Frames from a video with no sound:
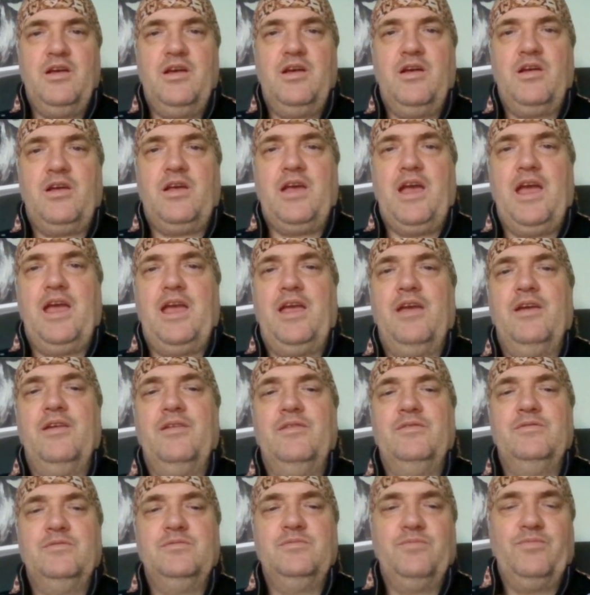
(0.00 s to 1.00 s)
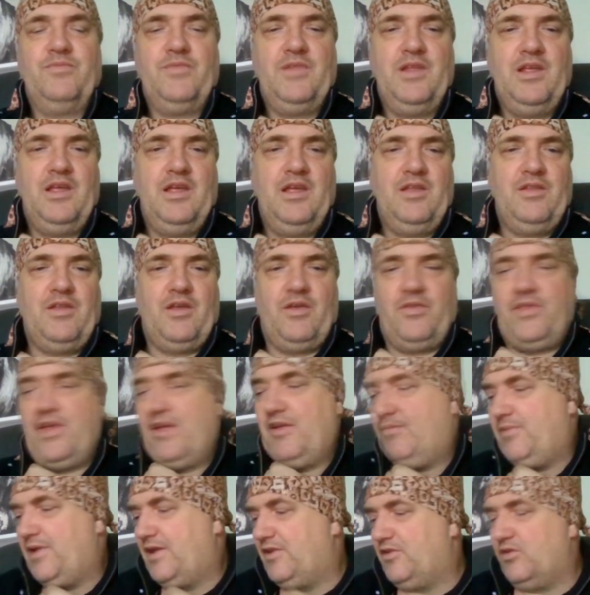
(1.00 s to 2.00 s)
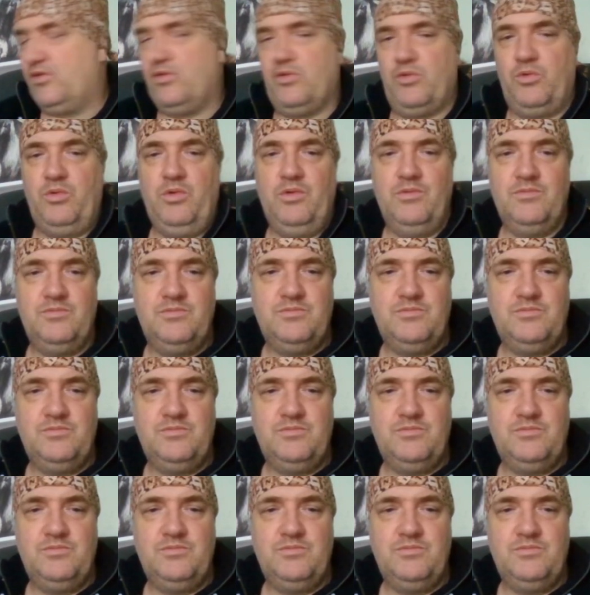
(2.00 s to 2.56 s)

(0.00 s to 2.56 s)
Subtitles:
Okay. Now they've played oo